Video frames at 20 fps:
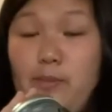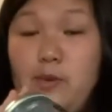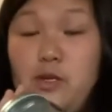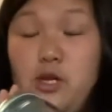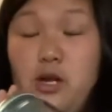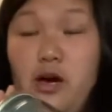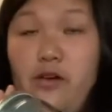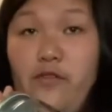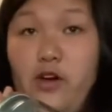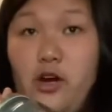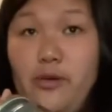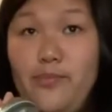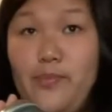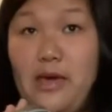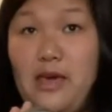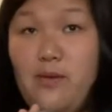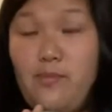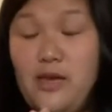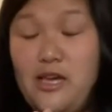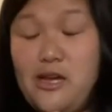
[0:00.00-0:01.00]
of our
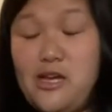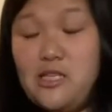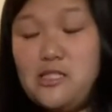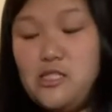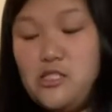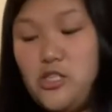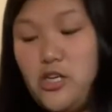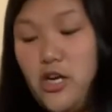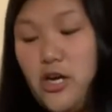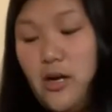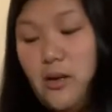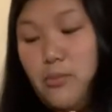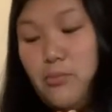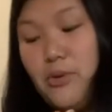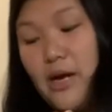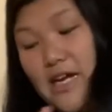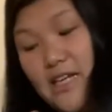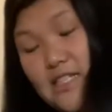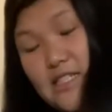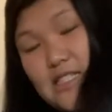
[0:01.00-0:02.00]
babies during
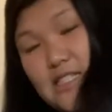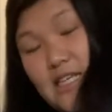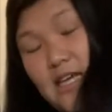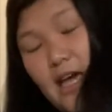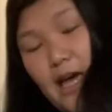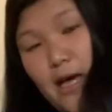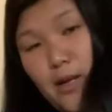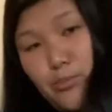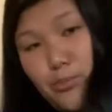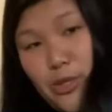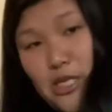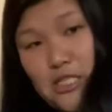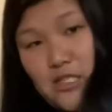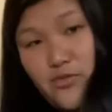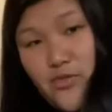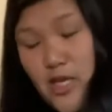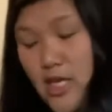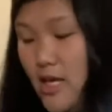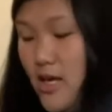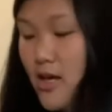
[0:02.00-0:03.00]
pregnancy and
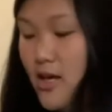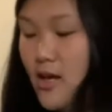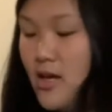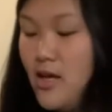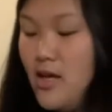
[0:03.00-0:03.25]
breastfeeding.